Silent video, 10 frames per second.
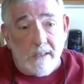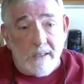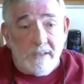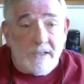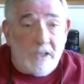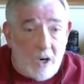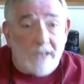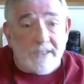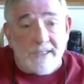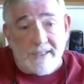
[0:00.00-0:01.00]
The
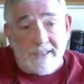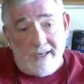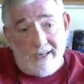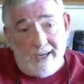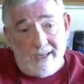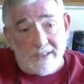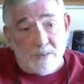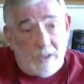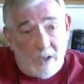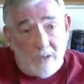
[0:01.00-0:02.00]
Argentine ant, as
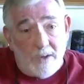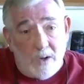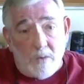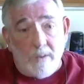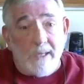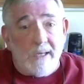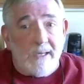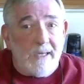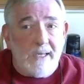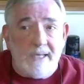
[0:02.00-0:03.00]
we all know,
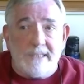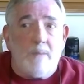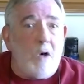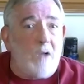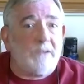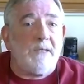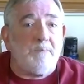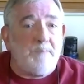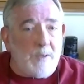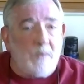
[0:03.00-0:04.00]
is a
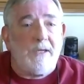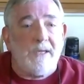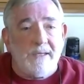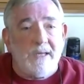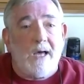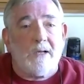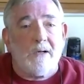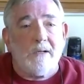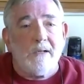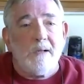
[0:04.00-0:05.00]

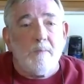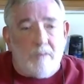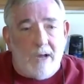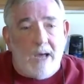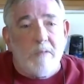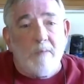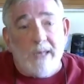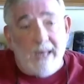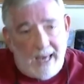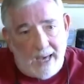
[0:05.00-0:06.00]
multi-billion-dollar problem
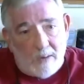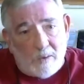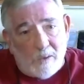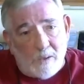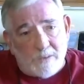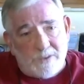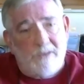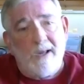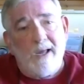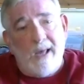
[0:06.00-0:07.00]
in
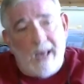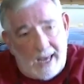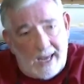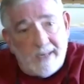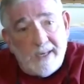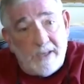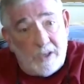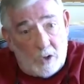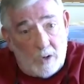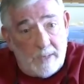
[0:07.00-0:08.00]
agriculture and in
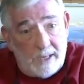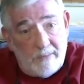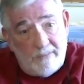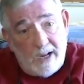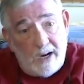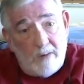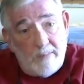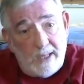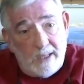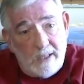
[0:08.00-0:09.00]
the urban
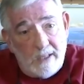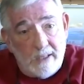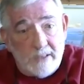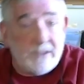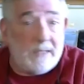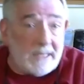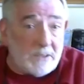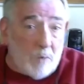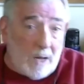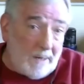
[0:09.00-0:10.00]
environment. So
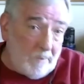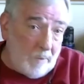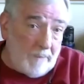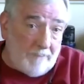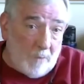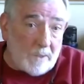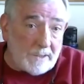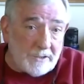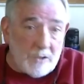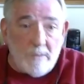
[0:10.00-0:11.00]
that's why we
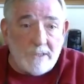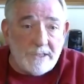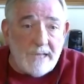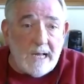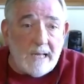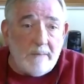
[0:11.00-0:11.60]
focus so much time.